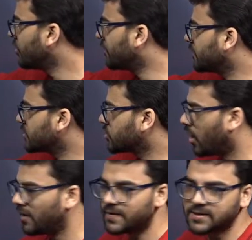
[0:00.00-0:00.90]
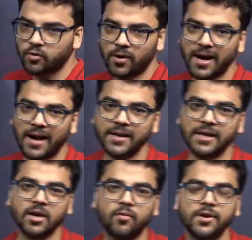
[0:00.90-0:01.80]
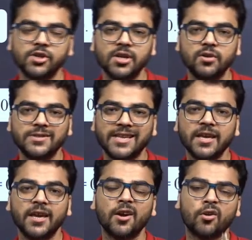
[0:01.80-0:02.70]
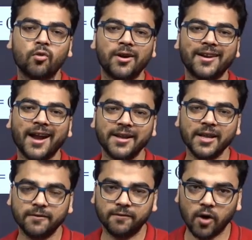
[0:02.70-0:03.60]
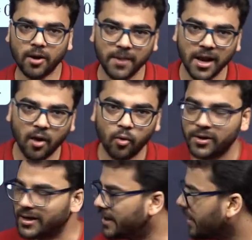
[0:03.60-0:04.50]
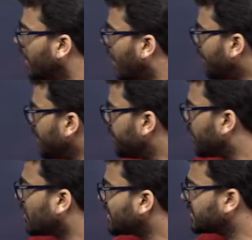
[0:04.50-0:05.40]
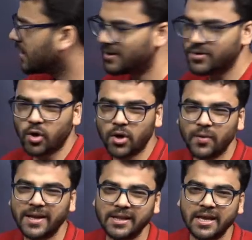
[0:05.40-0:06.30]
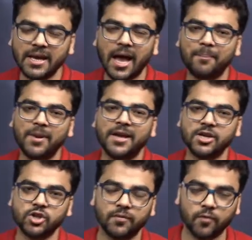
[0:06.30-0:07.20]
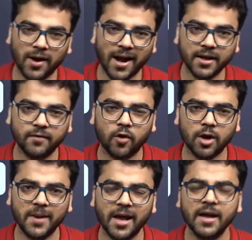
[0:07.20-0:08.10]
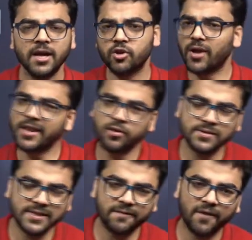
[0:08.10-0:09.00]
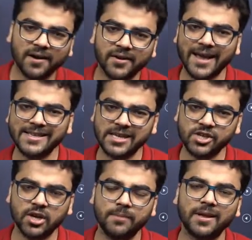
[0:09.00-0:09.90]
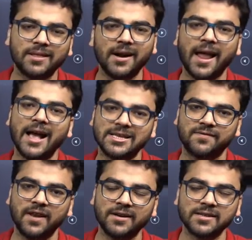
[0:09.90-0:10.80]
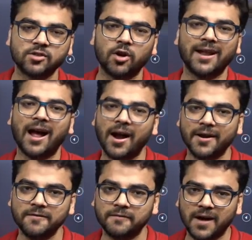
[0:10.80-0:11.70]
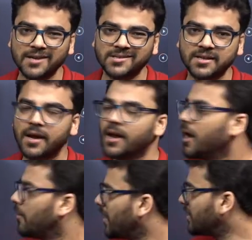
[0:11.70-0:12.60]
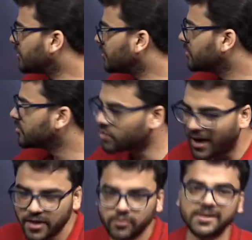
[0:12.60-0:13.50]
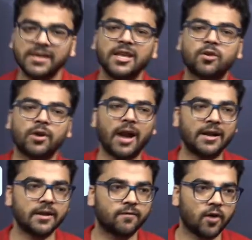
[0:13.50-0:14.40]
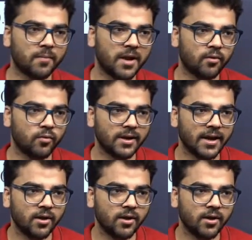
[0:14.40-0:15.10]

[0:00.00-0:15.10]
You have to solve this quadratic equation using quadratic formula only. I mean, because you are doing the application of quadratic formula, you can use the factorization method as well. It is not hard and fast, but try using the quadratic formula only.